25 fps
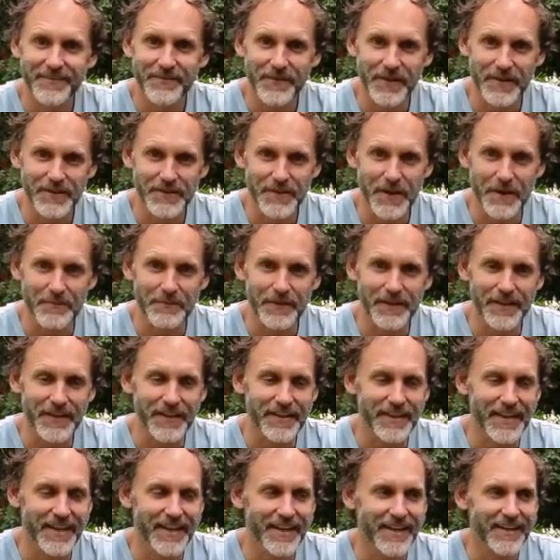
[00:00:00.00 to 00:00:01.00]
by the time we
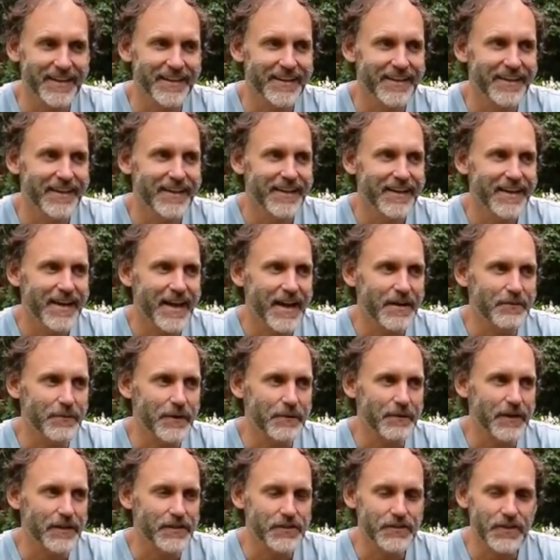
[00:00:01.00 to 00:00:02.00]
got there and
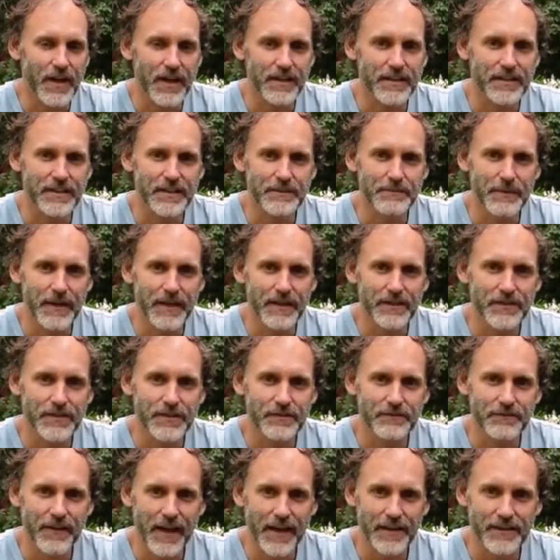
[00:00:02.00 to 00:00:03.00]
we went straight to the beach
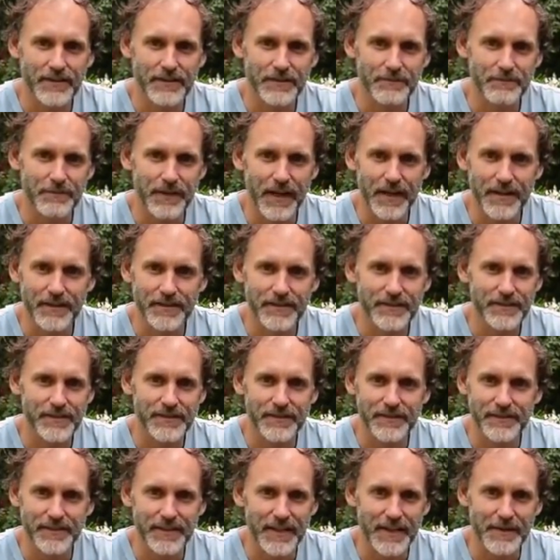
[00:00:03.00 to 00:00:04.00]
and found some place
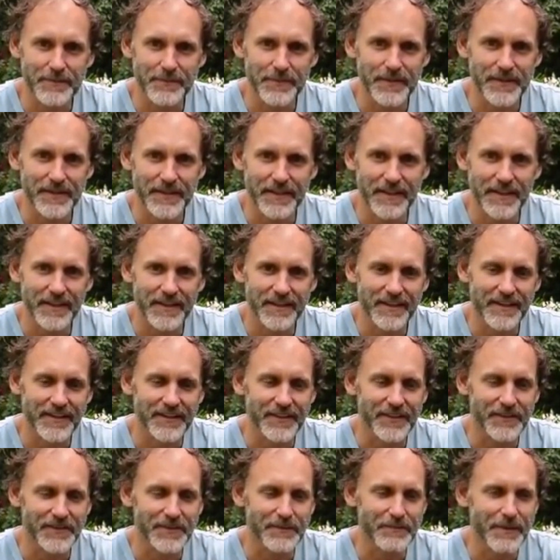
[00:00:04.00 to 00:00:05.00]
to sleep in the
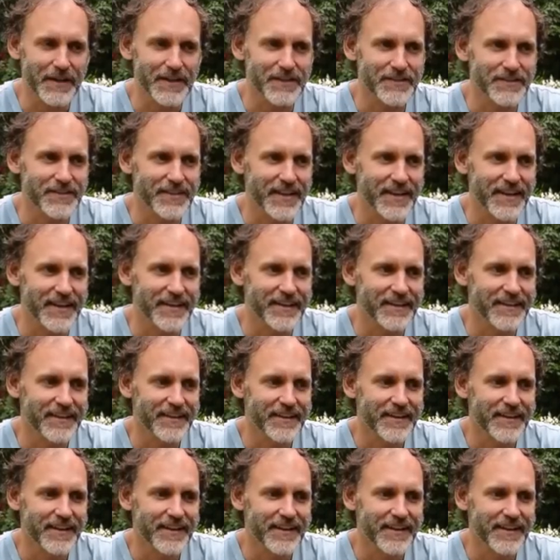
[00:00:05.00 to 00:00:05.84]
along the beach there